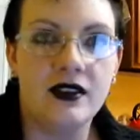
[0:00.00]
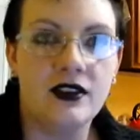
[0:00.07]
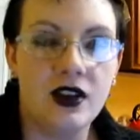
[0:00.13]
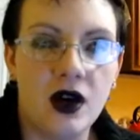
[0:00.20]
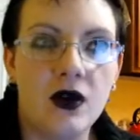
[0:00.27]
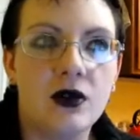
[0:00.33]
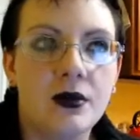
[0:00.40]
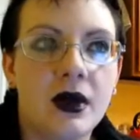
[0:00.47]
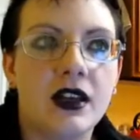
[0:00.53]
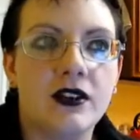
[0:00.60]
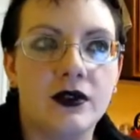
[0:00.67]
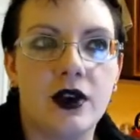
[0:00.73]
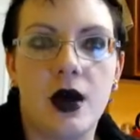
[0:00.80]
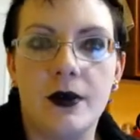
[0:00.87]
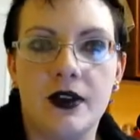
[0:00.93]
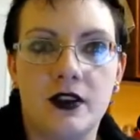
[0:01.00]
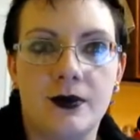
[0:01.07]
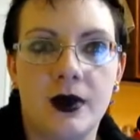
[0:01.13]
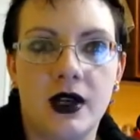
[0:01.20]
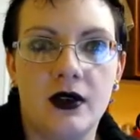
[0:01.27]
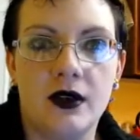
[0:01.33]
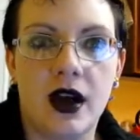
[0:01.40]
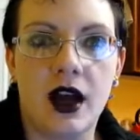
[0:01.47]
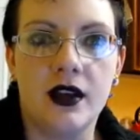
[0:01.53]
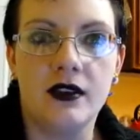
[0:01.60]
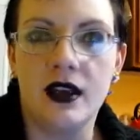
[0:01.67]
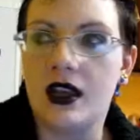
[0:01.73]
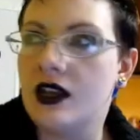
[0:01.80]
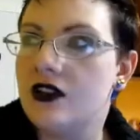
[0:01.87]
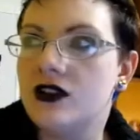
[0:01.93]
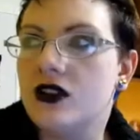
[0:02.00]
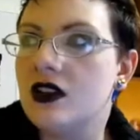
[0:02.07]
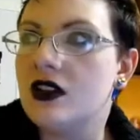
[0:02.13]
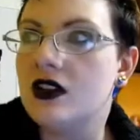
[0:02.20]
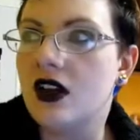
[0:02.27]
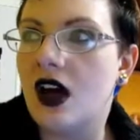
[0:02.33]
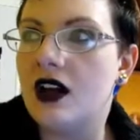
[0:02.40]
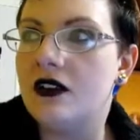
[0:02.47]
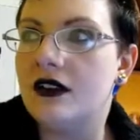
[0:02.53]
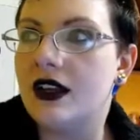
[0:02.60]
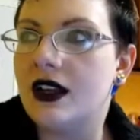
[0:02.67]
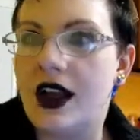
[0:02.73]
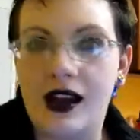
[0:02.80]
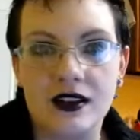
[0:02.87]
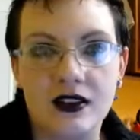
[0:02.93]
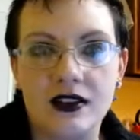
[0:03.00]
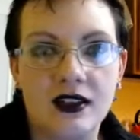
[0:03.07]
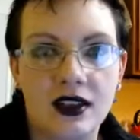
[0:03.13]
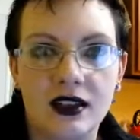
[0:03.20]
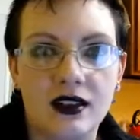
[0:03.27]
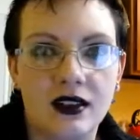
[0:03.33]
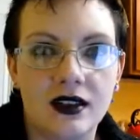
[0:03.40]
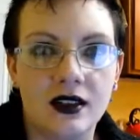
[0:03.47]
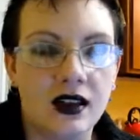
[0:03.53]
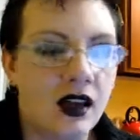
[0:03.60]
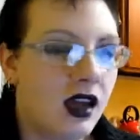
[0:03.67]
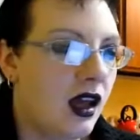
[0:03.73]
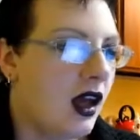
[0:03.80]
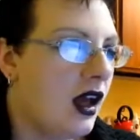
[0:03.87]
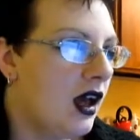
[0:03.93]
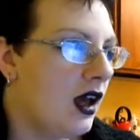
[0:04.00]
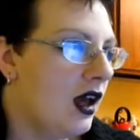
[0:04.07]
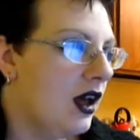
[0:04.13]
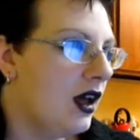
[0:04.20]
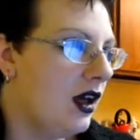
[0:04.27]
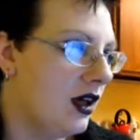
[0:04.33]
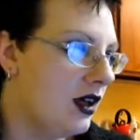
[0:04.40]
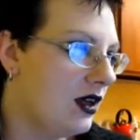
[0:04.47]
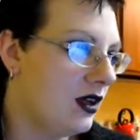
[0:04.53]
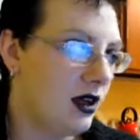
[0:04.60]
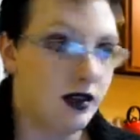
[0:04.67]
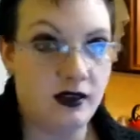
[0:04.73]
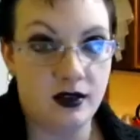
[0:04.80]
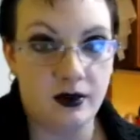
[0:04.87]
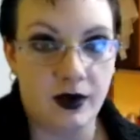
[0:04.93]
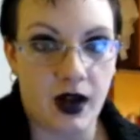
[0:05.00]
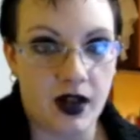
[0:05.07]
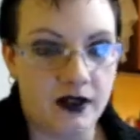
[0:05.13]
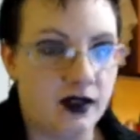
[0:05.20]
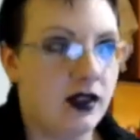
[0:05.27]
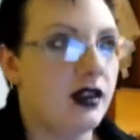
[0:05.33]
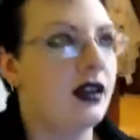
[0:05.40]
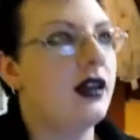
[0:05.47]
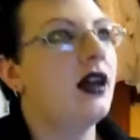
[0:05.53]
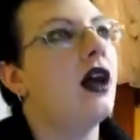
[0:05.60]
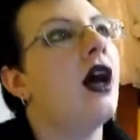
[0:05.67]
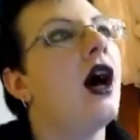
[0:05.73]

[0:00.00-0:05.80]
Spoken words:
Don't mix rum and spinny rides. I should have thought of it. I just didn't, unsurprisingly.